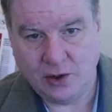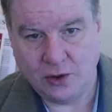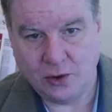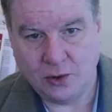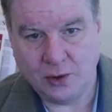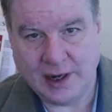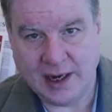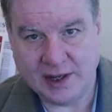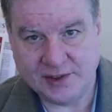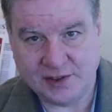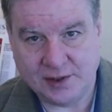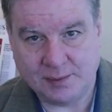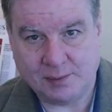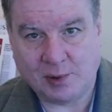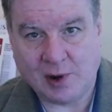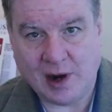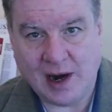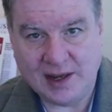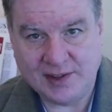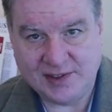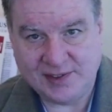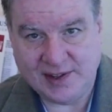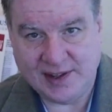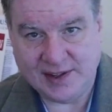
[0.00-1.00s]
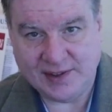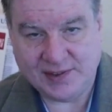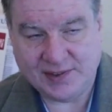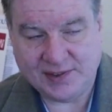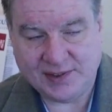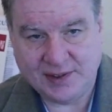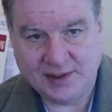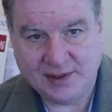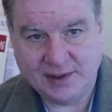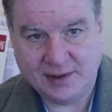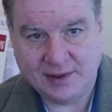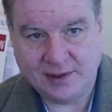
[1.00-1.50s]
who gets it
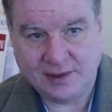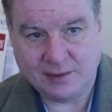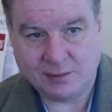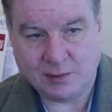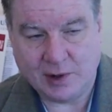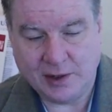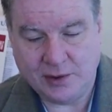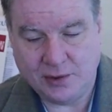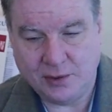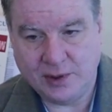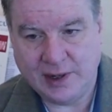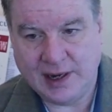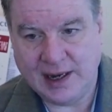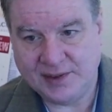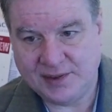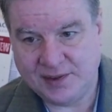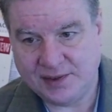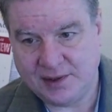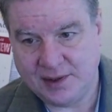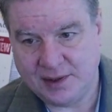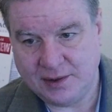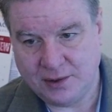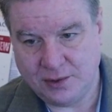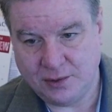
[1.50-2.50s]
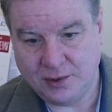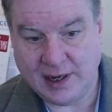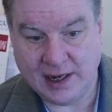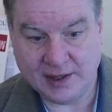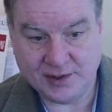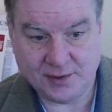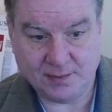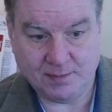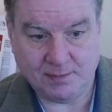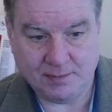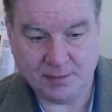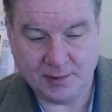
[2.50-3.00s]
processed, right, who gets
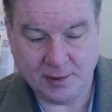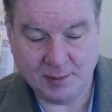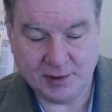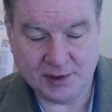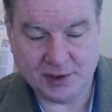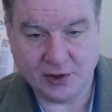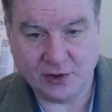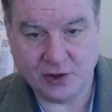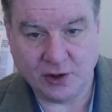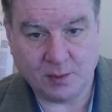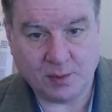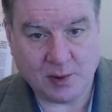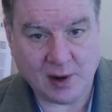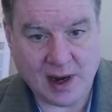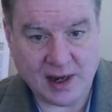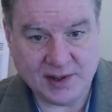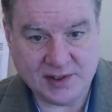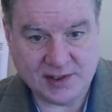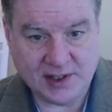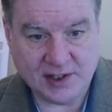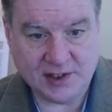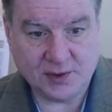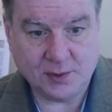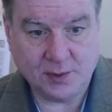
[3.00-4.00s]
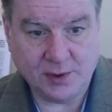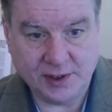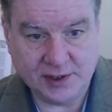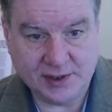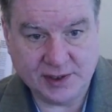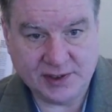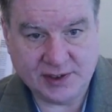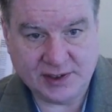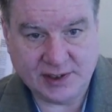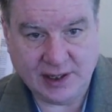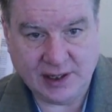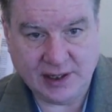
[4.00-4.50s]
the material processed within
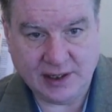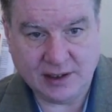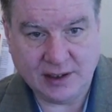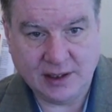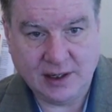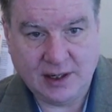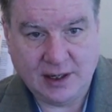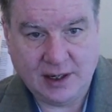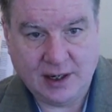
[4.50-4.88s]
the state,